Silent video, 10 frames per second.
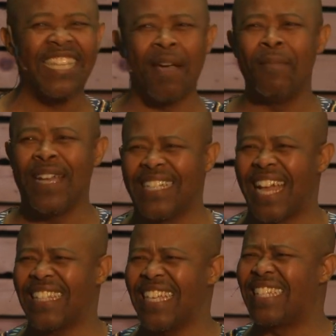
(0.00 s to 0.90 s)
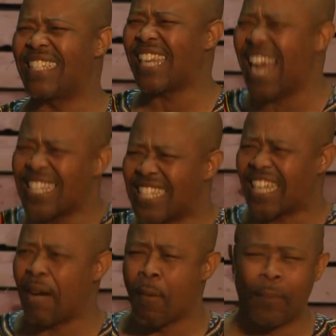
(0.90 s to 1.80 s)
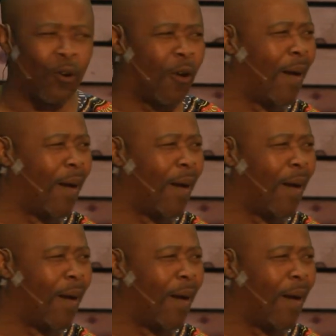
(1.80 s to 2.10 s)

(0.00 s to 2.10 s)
the man that he trust ka bophelo